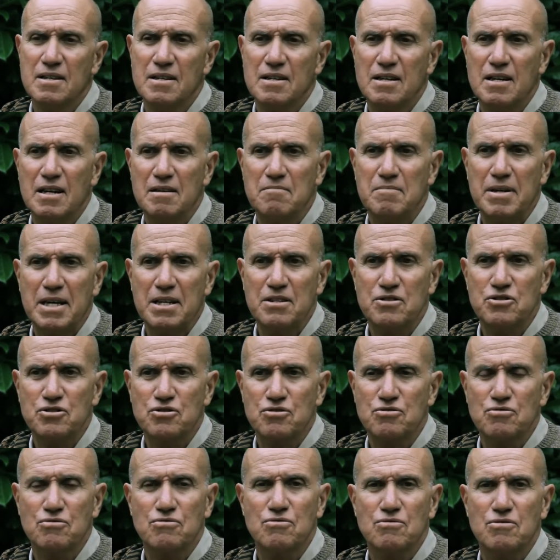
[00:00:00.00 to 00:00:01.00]
I managed
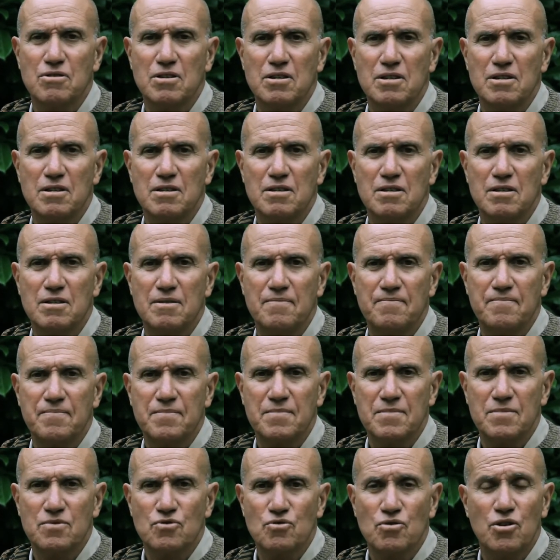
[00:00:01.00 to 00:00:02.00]
to, um,
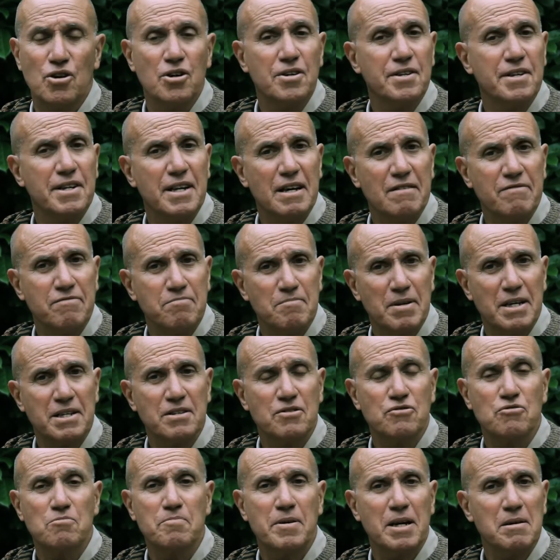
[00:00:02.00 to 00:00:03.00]
to earn enough money
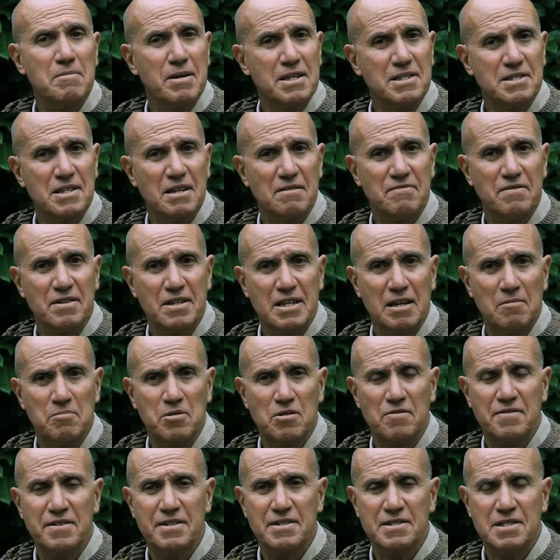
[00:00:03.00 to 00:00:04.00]
to pay myself a couple
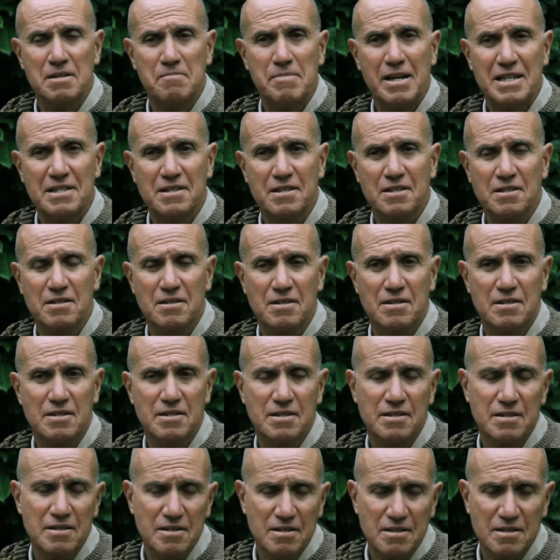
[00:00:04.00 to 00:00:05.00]
of years sabbatical
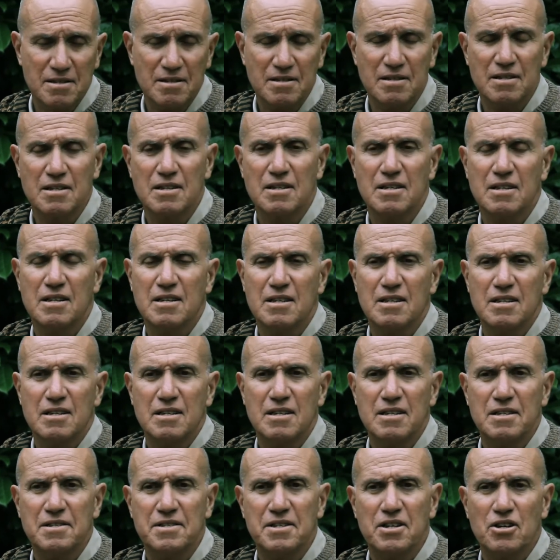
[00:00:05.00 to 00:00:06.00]
in, uh,
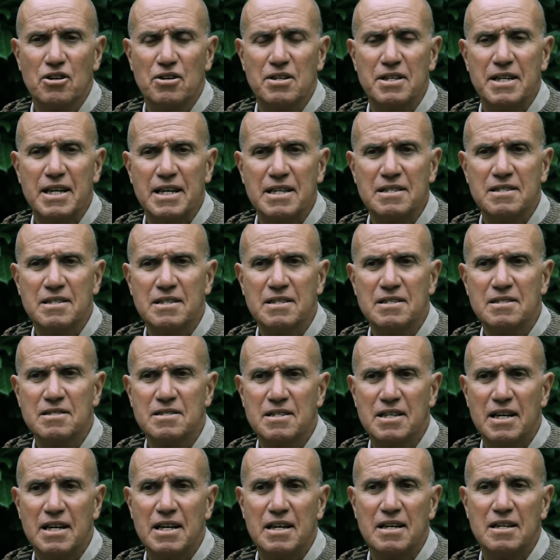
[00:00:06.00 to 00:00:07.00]
in the early 80s
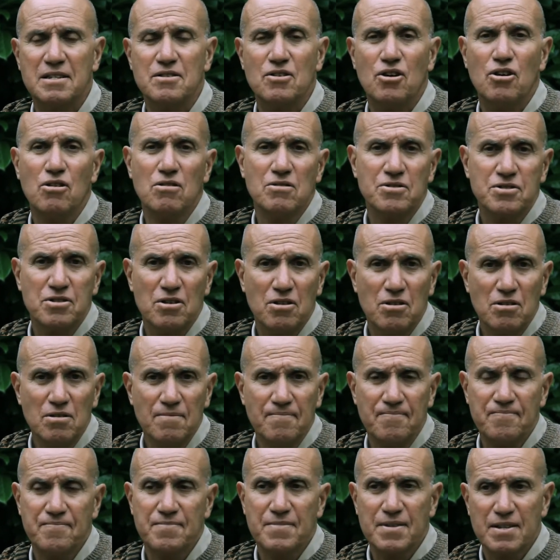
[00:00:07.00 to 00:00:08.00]
and also
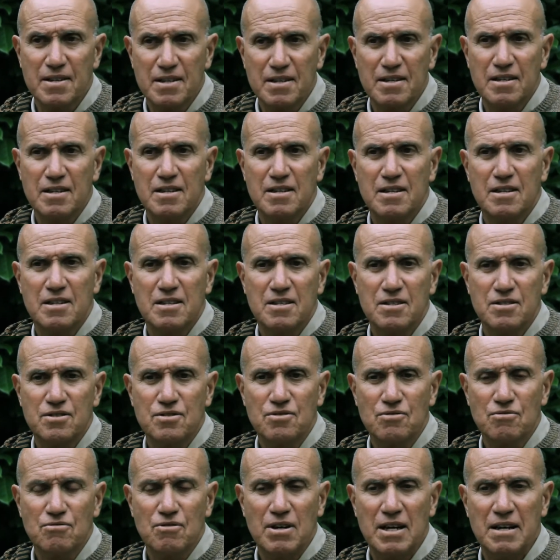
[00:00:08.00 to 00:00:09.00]

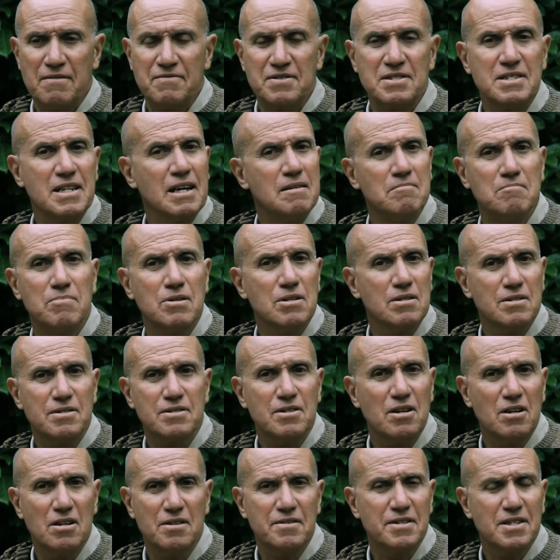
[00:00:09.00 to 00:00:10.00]
to have stumbled
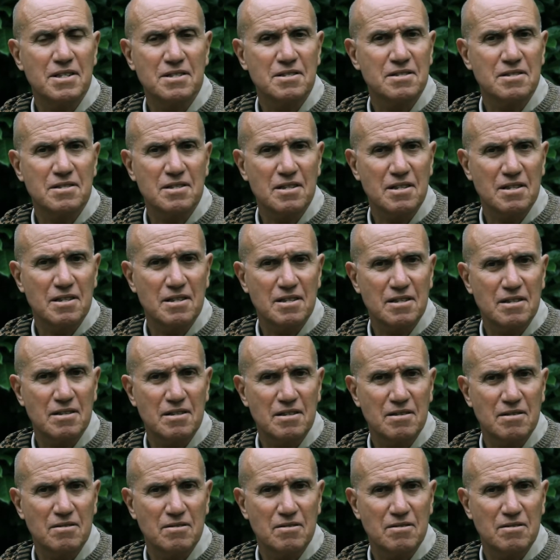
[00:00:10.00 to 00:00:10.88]
on this uh,